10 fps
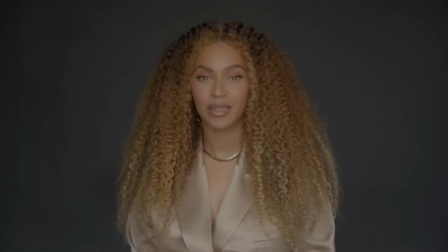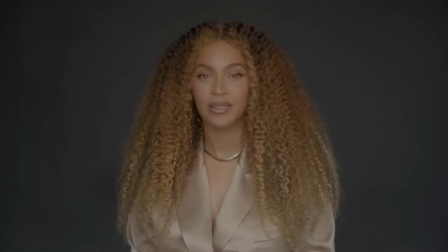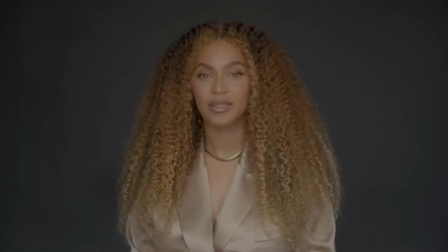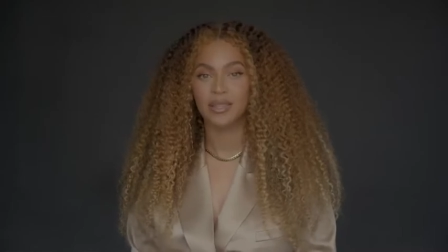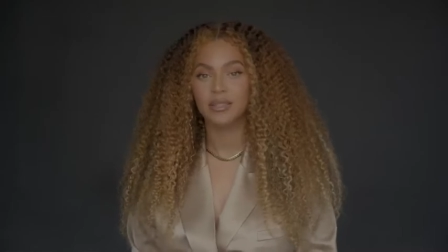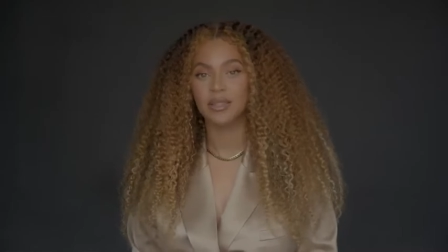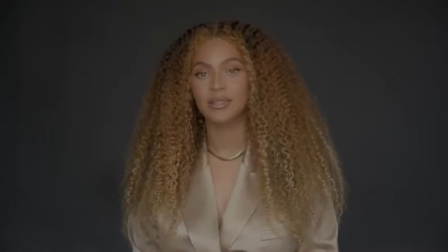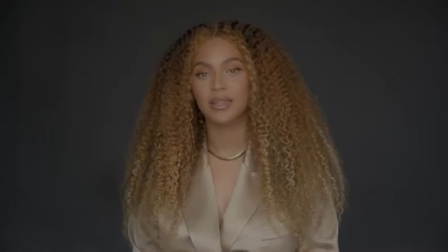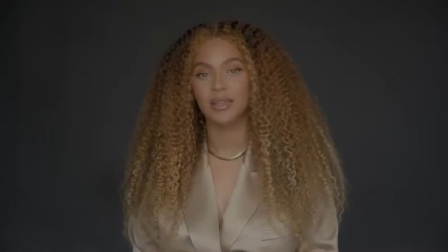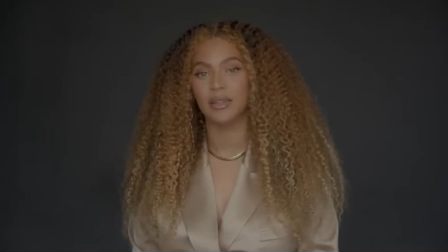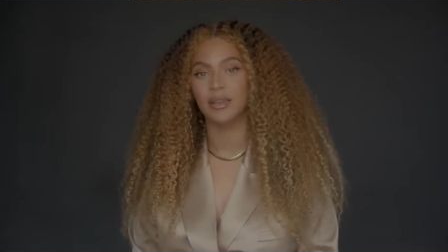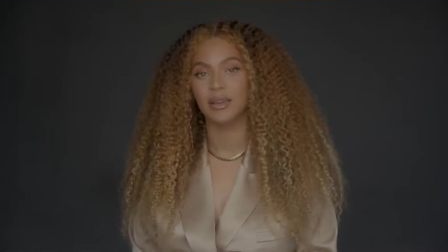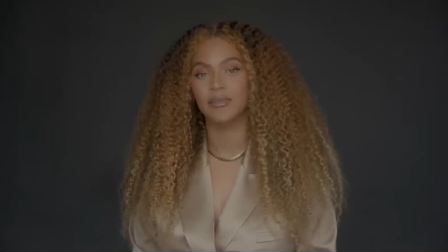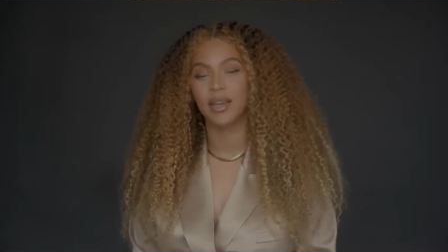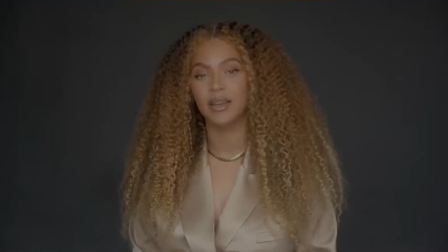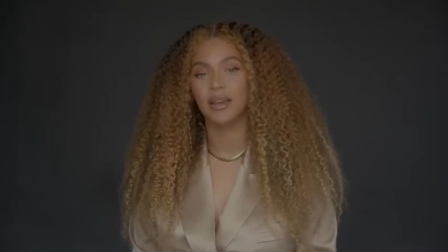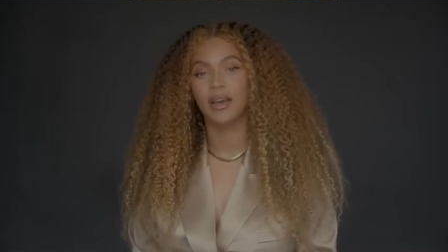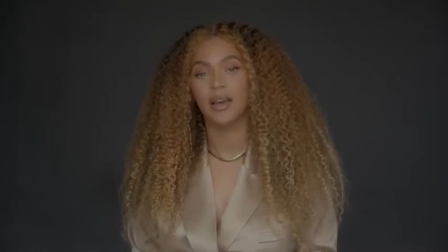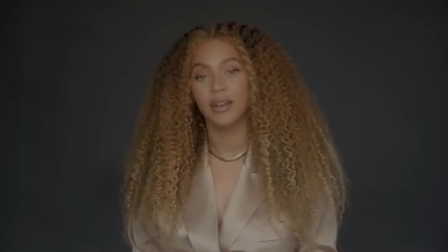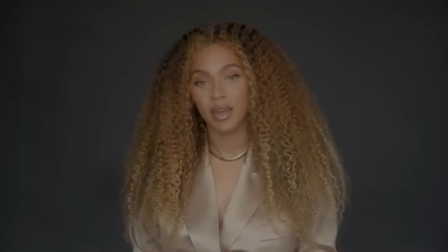at the senseless killing of
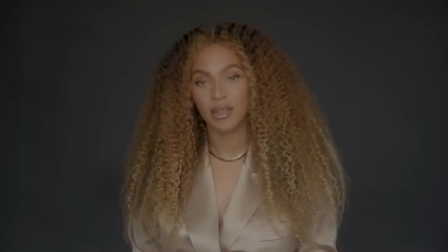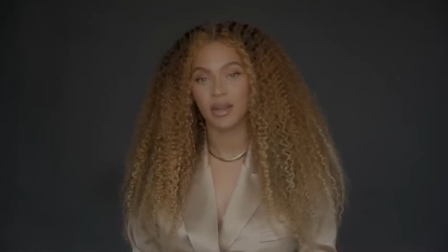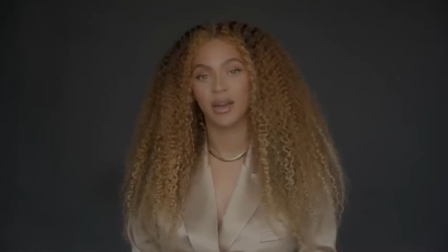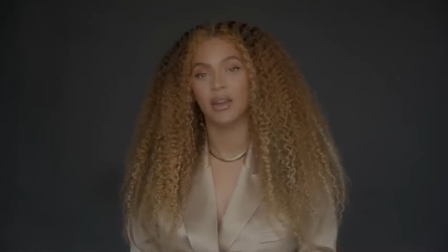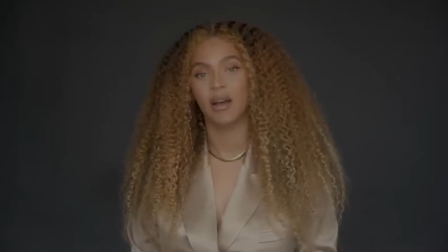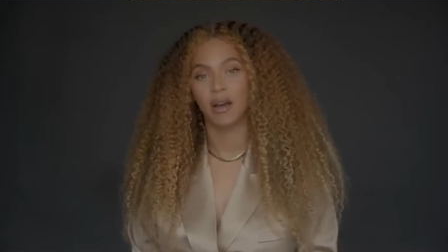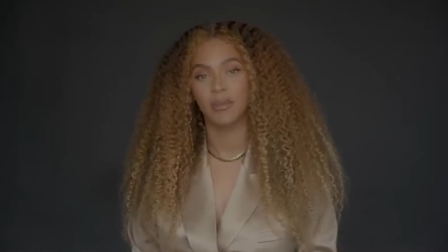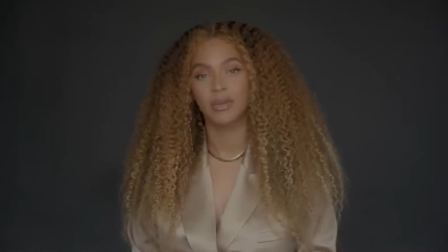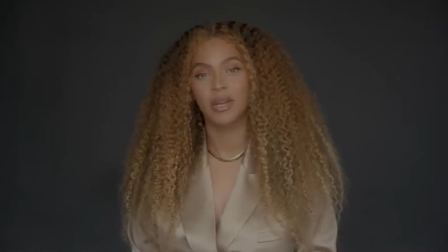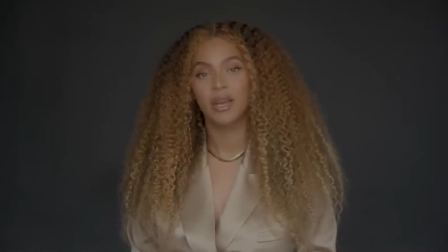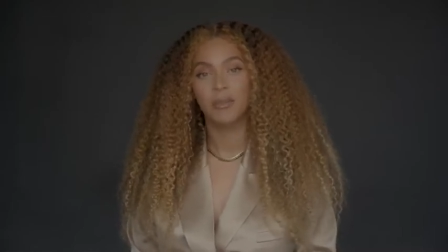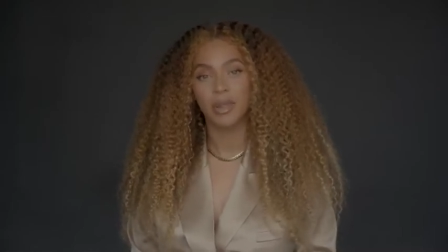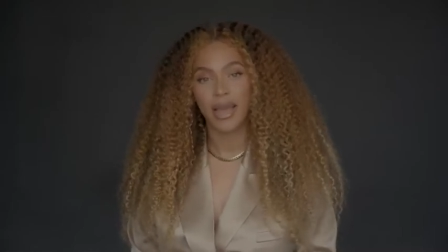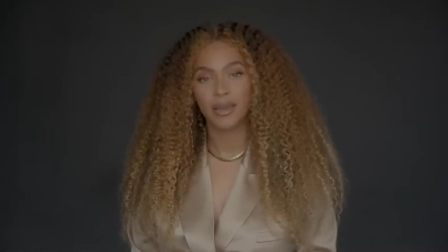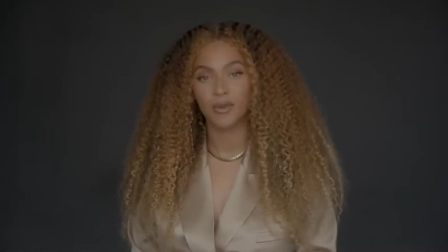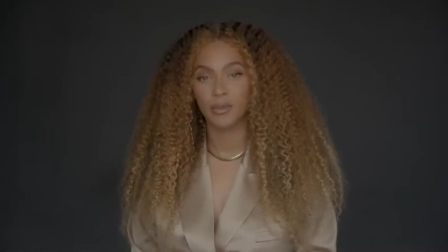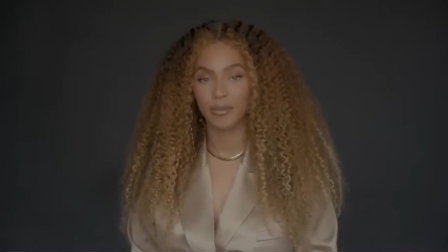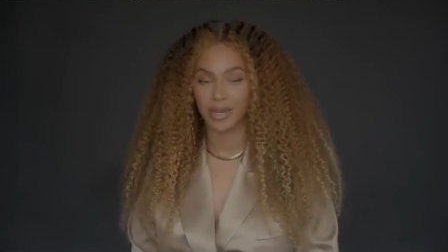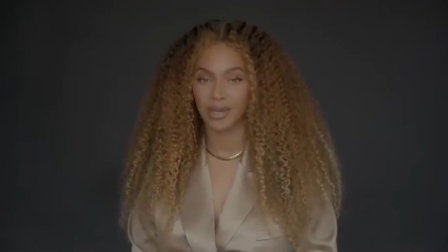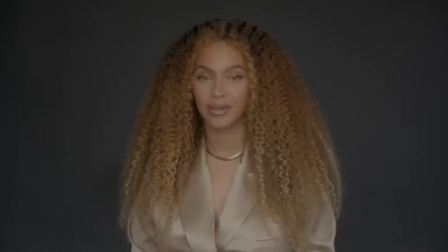yet another unarmed black
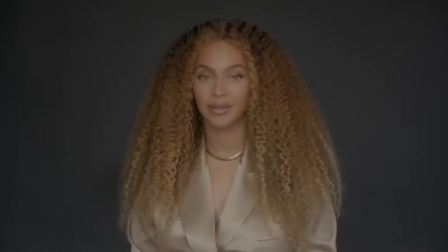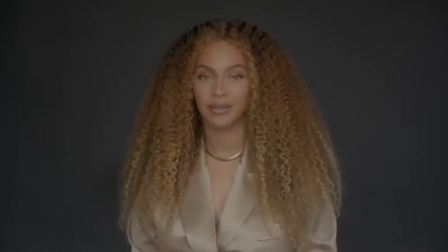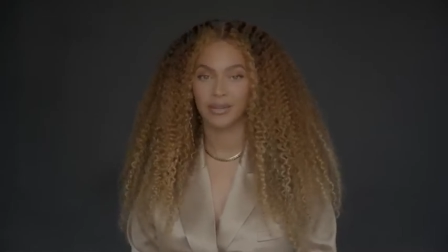human being.